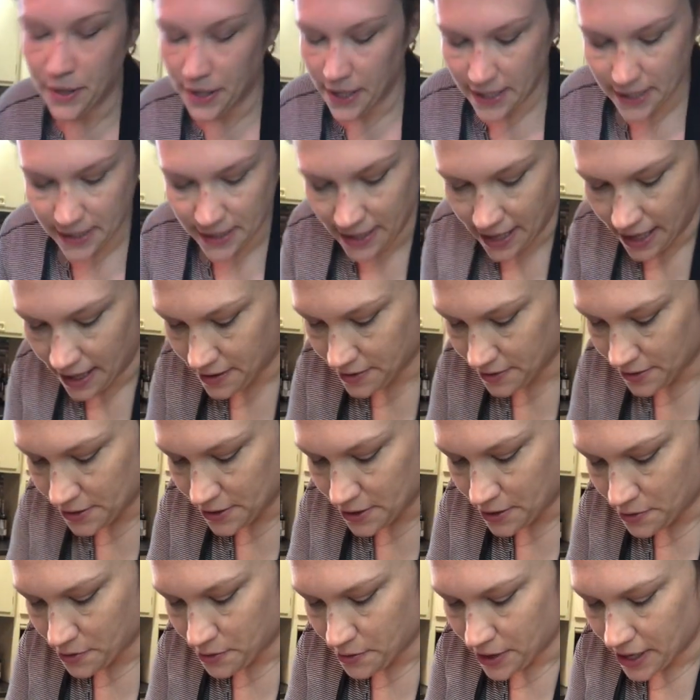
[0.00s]
this together
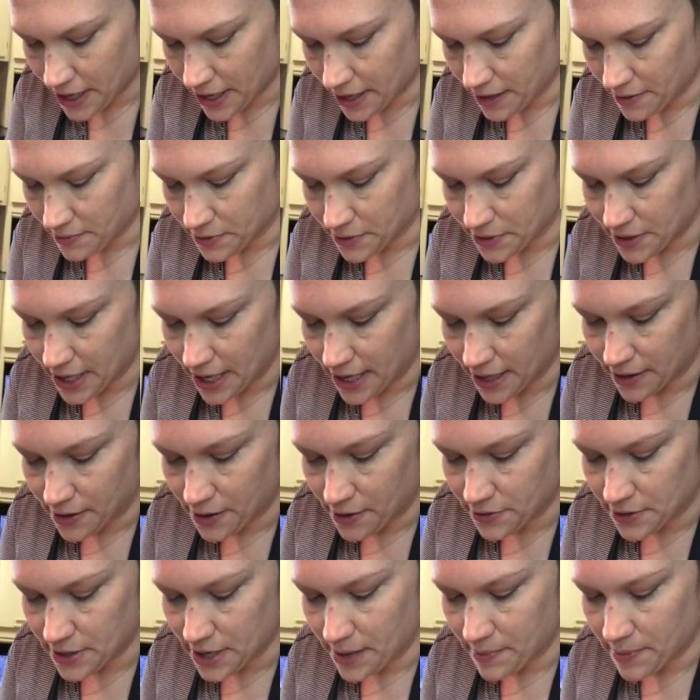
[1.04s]
so quick, it will take no
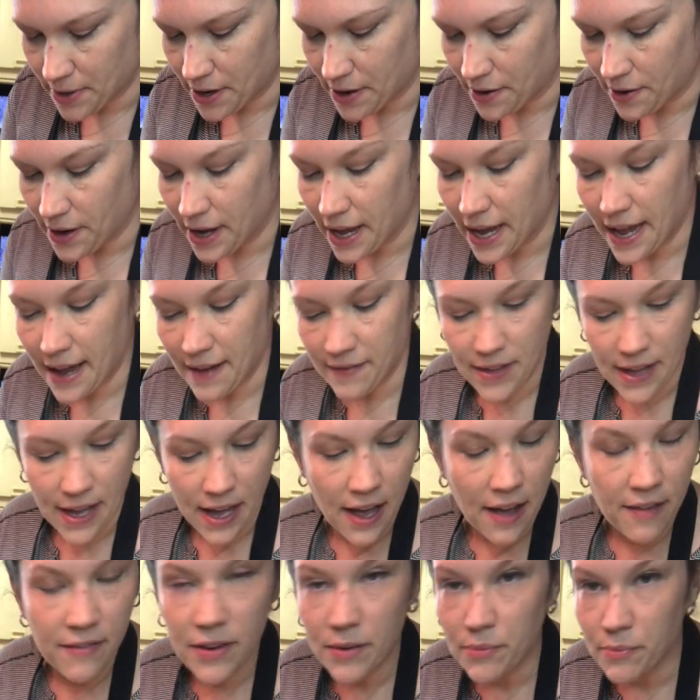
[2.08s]
time at all. I have the
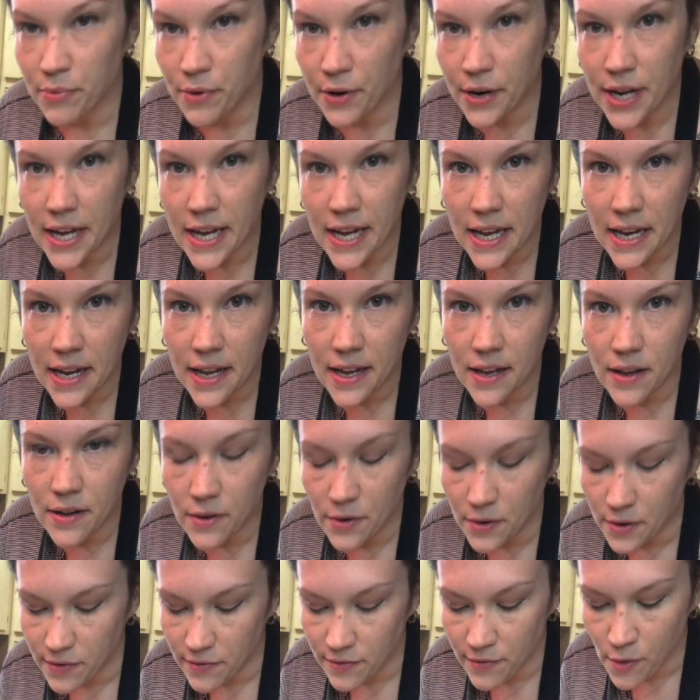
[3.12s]
oven preheating
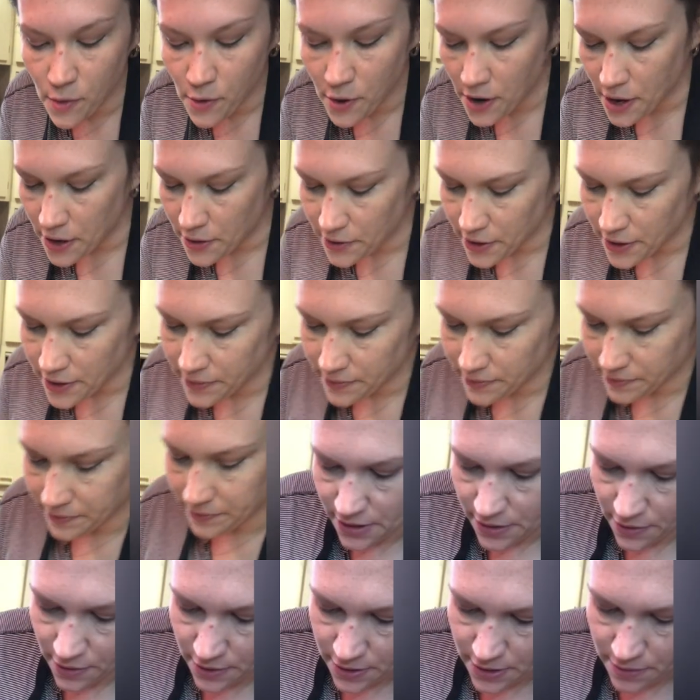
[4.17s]
on 400.
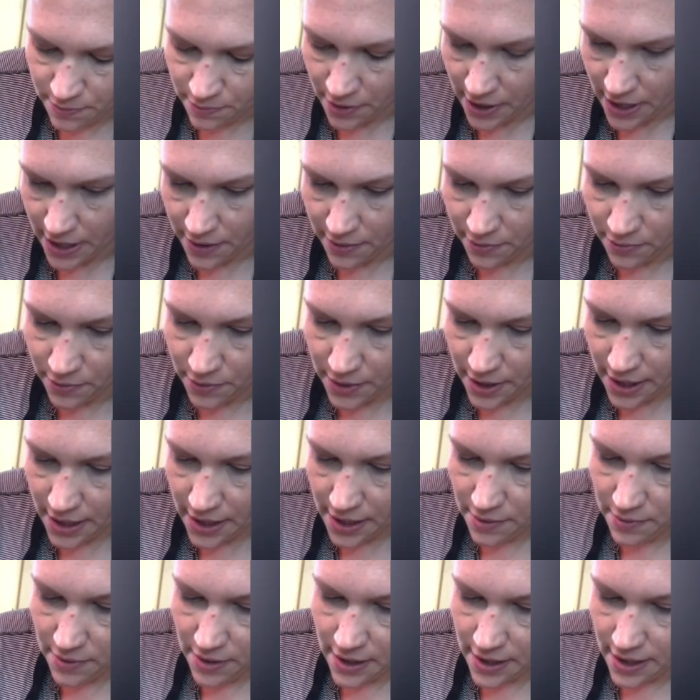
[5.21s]
Just gonna spread it
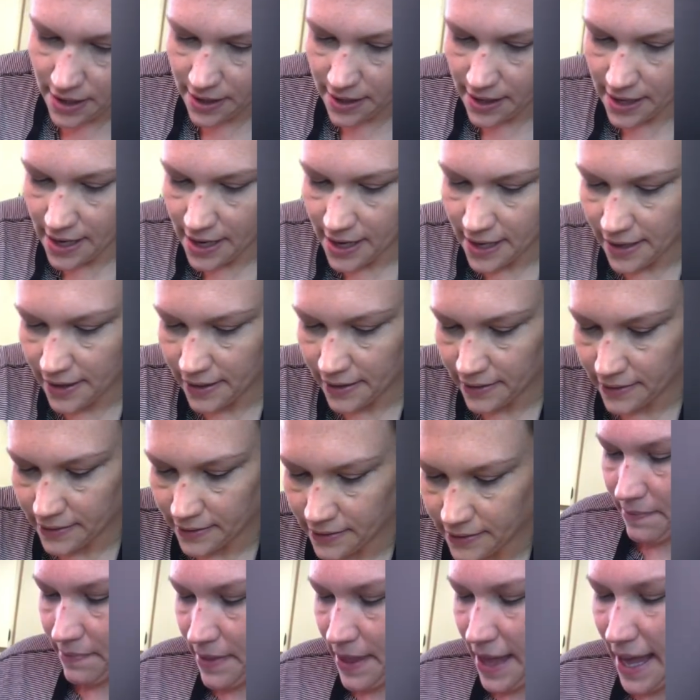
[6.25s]
really, really thin.
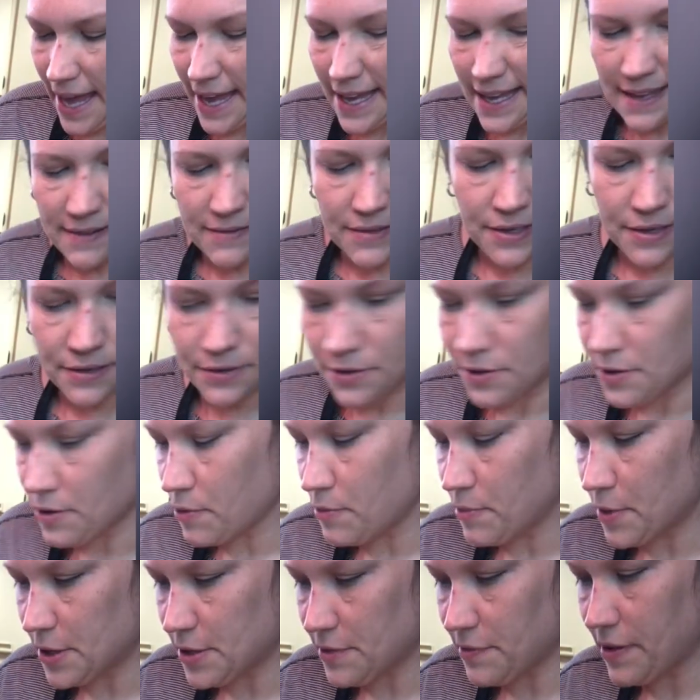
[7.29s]
That gives it so
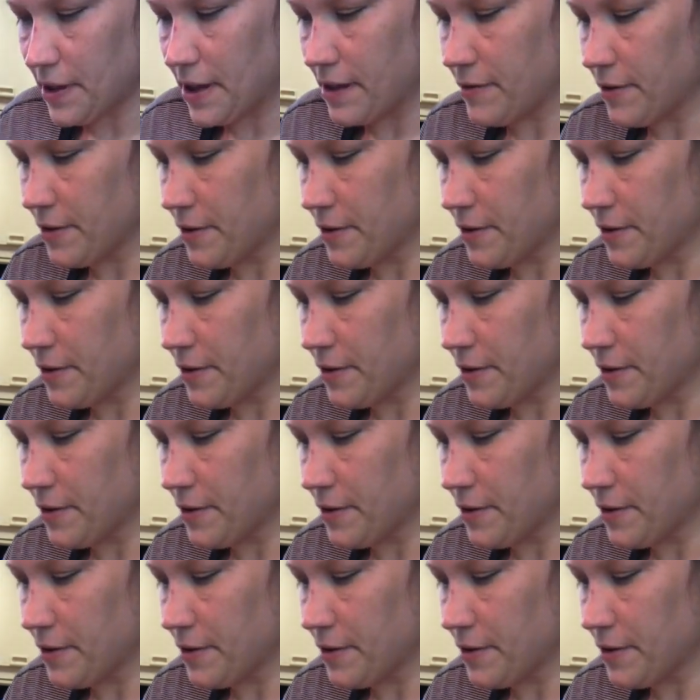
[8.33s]
much flavor.